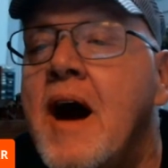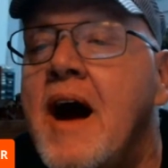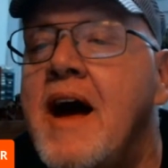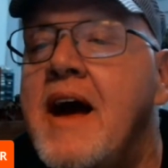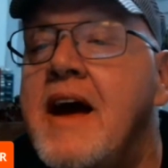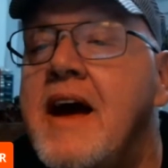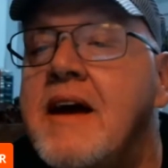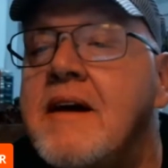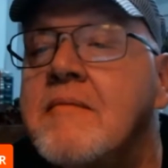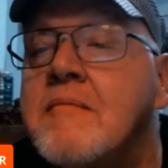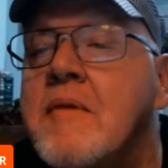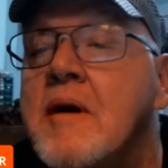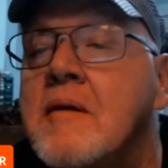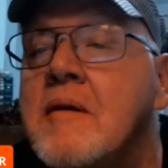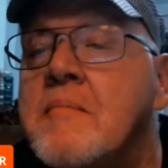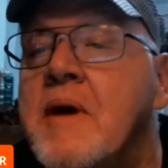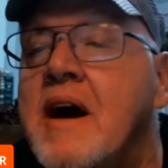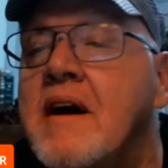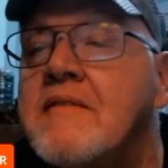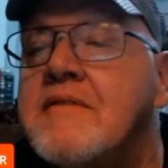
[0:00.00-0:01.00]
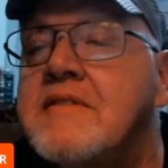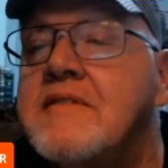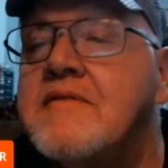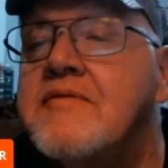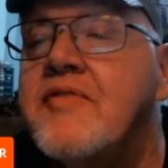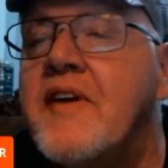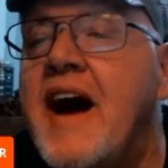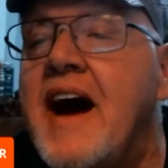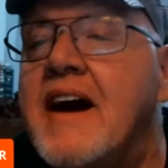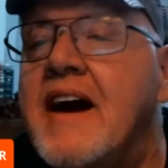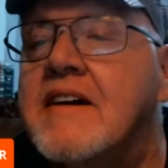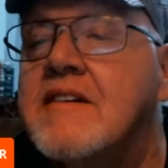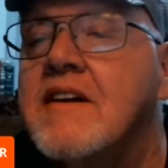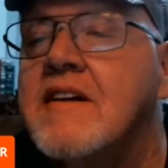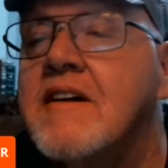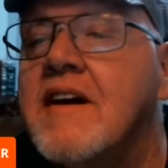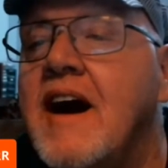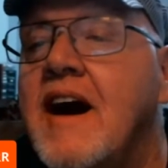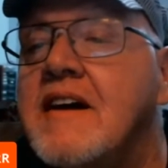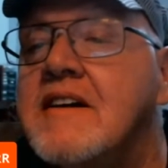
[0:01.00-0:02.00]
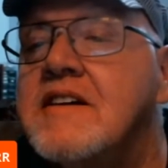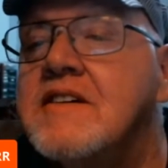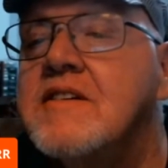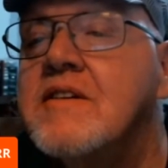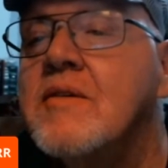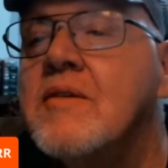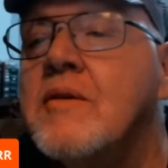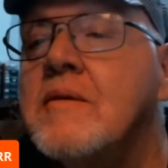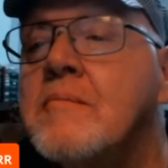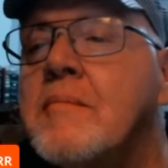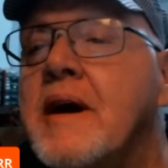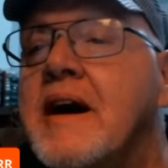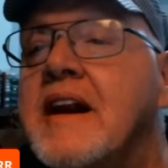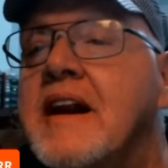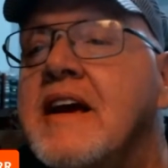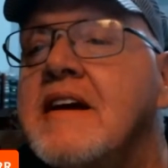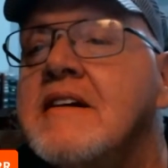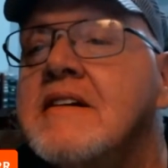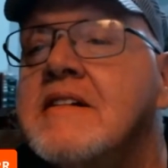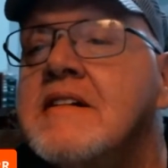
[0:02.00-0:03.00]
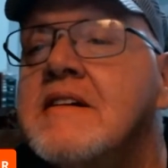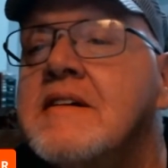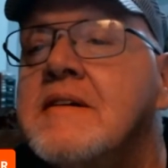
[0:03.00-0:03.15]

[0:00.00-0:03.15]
Hey, Melvin Fackler, how you doing, buddy?